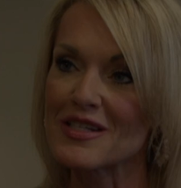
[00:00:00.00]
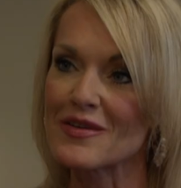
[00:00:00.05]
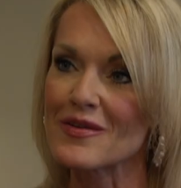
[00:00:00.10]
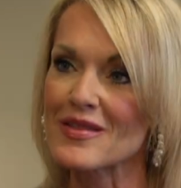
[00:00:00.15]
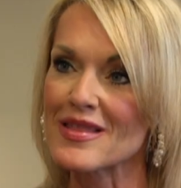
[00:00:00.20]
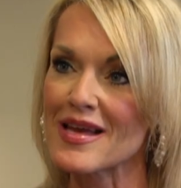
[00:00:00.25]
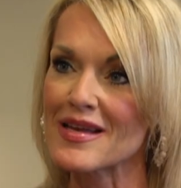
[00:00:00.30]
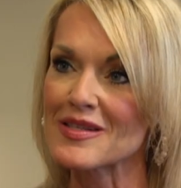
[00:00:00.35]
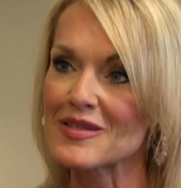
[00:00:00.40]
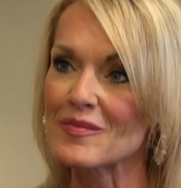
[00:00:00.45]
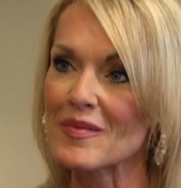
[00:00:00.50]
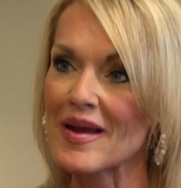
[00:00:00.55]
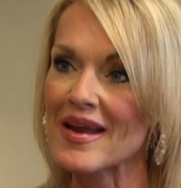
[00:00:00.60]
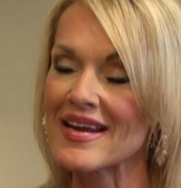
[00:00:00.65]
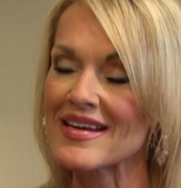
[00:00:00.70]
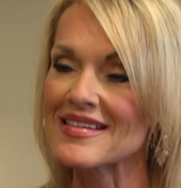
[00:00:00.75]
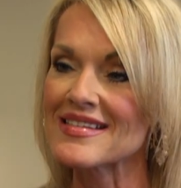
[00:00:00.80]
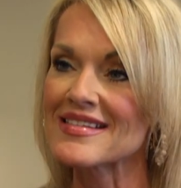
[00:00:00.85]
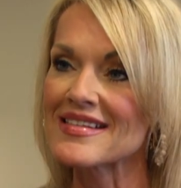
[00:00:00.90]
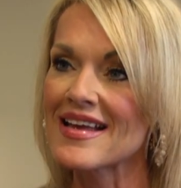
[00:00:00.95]
to do in that
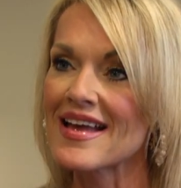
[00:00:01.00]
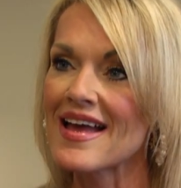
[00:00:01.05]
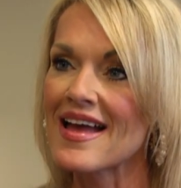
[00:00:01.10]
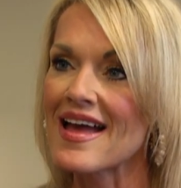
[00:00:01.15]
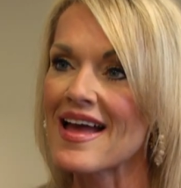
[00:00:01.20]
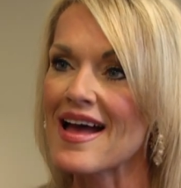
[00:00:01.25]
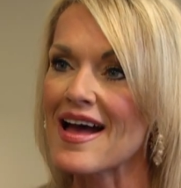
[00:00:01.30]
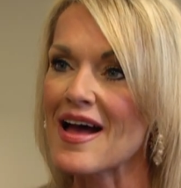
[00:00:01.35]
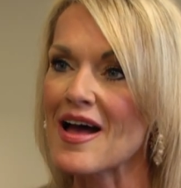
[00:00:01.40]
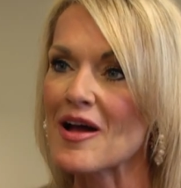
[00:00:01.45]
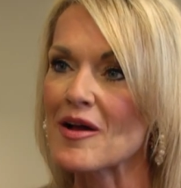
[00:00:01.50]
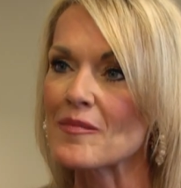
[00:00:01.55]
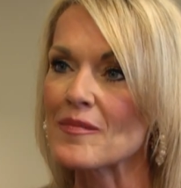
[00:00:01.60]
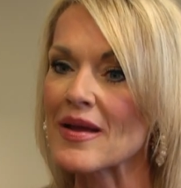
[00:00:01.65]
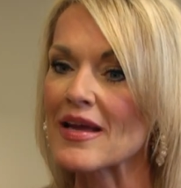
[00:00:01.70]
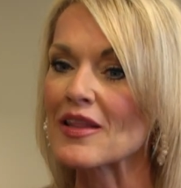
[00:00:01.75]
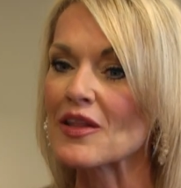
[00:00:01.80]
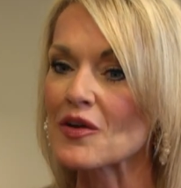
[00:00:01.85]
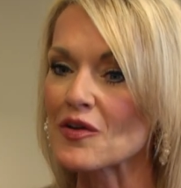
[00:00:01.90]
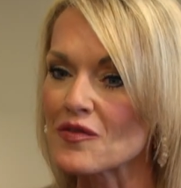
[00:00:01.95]
space
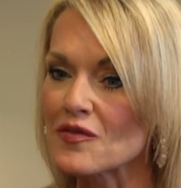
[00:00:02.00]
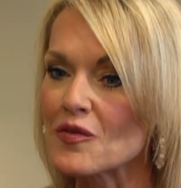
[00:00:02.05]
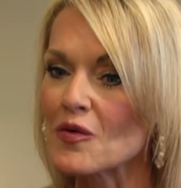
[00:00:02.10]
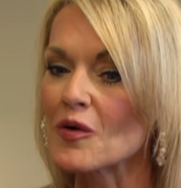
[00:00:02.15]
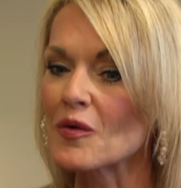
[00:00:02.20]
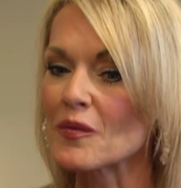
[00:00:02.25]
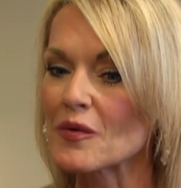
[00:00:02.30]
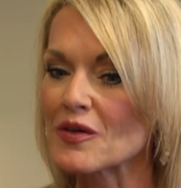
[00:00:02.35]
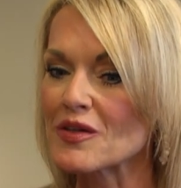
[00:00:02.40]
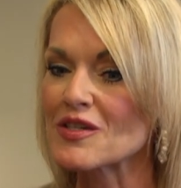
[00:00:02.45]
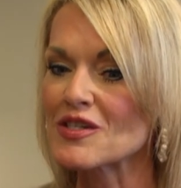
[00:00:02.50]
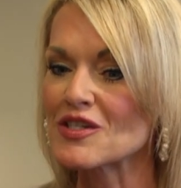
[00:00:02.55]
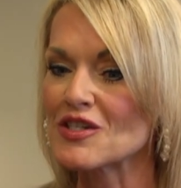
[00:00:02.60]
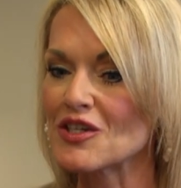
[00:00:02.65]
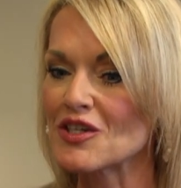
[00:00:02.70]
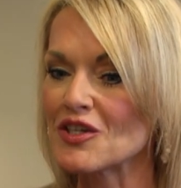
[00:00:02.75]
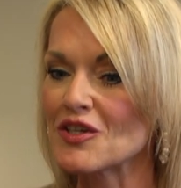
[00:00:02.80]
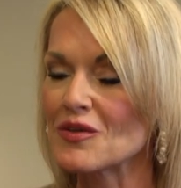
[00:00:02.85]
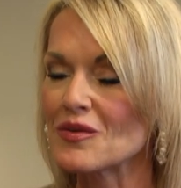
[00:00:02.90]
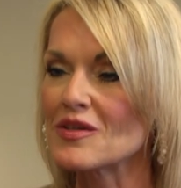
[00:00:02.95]
and look forward
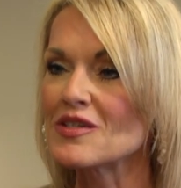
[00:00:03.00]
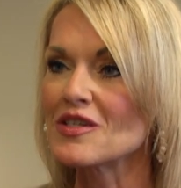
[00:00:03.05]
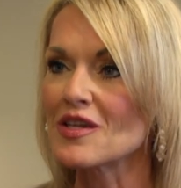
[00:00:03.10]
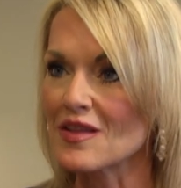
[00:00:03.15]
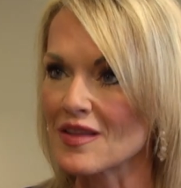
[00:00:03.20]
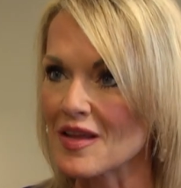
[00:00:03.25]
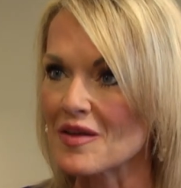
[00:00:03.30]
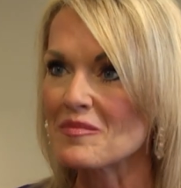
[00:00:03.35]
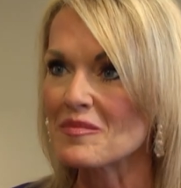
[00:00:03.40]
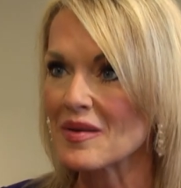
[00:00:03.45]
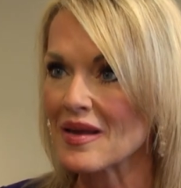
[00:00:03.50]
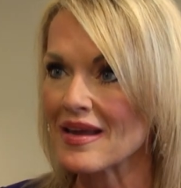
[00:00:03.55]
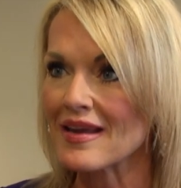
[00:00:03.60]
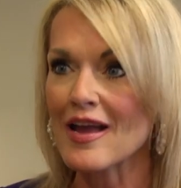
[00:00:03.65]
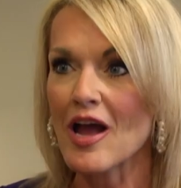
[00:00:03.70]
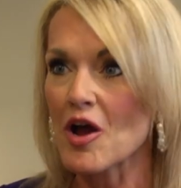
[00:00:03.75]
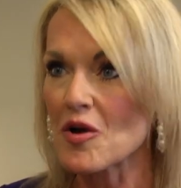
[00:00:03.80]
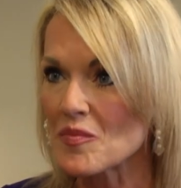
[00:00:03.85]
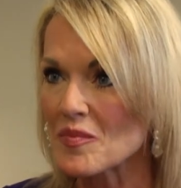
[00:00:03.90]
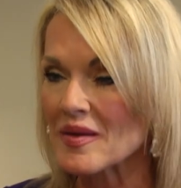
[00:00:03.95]
to them
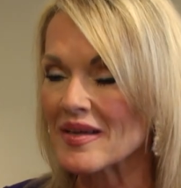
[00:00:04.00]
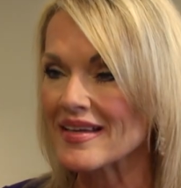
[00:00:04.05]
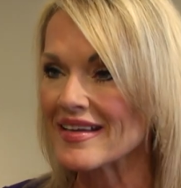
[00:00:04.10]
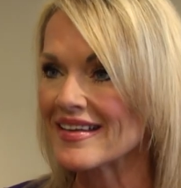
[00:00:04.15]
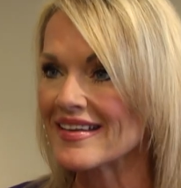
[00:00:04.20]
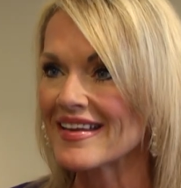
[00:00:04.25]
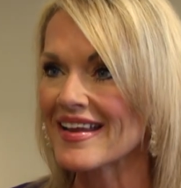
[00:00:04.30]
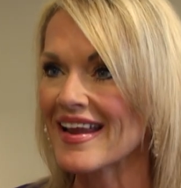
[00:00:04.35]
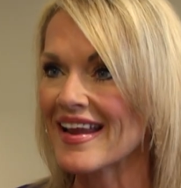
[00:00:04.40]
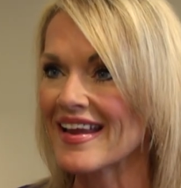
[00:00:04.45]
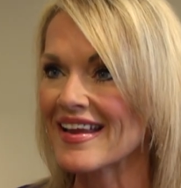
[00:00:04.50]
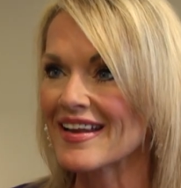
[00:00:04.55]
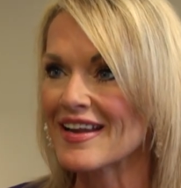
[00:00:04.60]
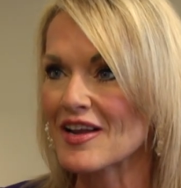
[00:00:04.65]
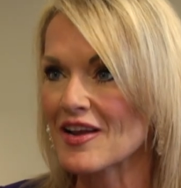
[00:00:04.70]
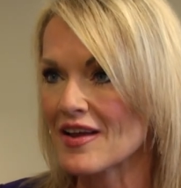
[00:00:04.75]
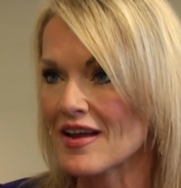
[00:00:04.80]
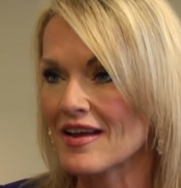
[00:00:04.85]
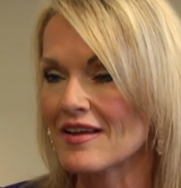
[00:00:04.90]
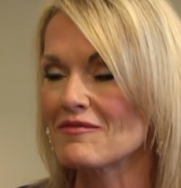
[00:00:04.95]
being open
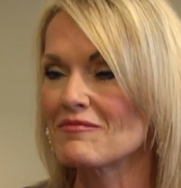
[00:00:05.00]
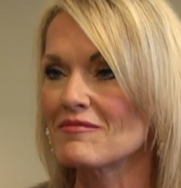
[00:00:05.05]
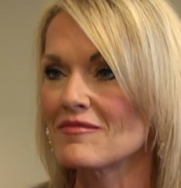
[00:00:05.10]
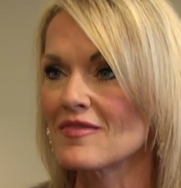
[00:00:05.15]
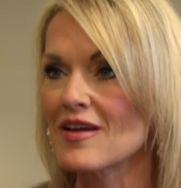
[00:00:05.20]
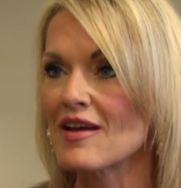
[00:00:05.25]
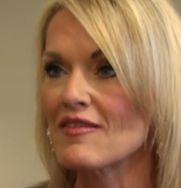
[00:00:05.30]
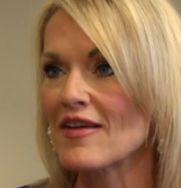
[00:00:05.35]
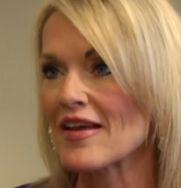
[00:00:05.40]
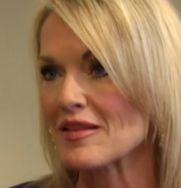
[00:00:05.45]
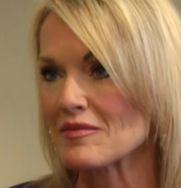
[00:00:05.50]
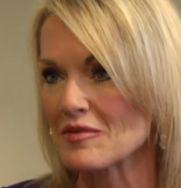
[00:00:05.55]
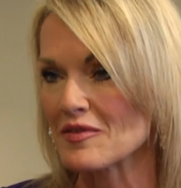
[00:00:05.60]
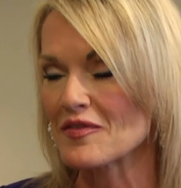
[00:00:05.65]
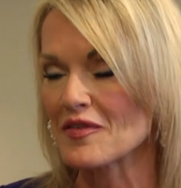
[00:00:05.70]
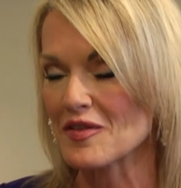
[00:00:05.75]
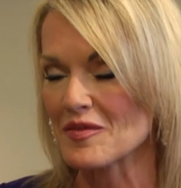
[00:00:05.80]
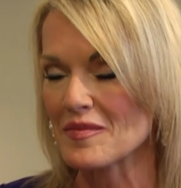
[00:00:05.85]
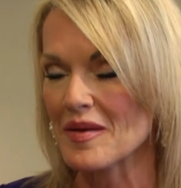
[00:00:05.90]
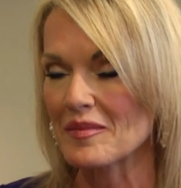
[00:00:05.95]
and available
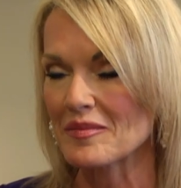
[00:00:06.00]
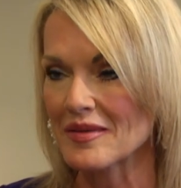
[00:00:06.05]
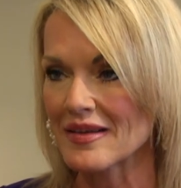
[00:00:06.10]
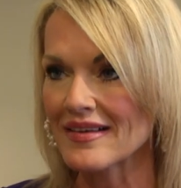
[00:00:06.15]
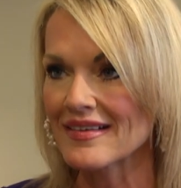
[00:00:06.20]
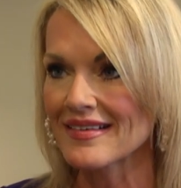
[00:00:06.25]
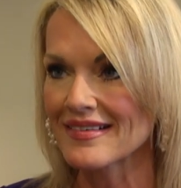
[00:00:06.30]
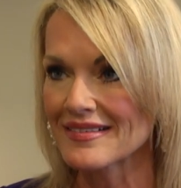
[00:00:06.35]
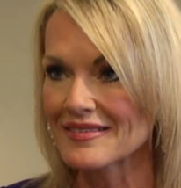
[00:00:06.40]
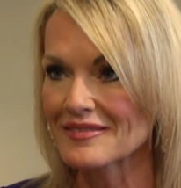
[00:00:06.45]
for the public.